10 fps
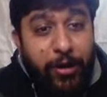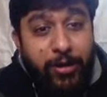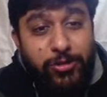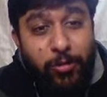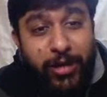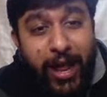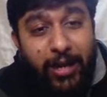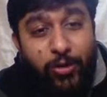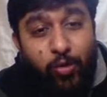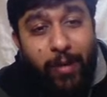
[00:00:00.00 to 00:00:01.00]
So del
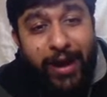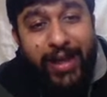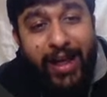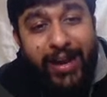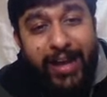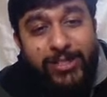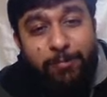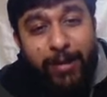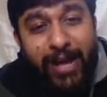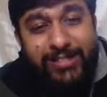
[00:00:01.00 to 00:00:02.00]
u by del x
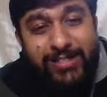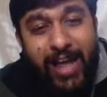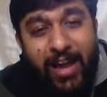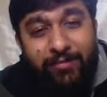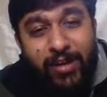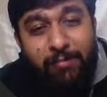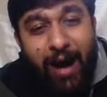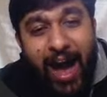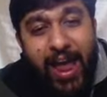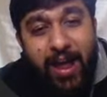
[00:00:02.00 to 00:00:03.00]
plus del v
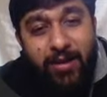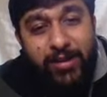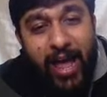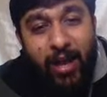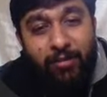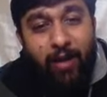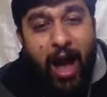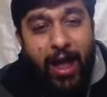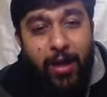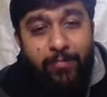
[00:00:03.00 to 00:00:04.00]
by del
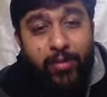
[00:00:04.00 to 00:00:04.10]
y.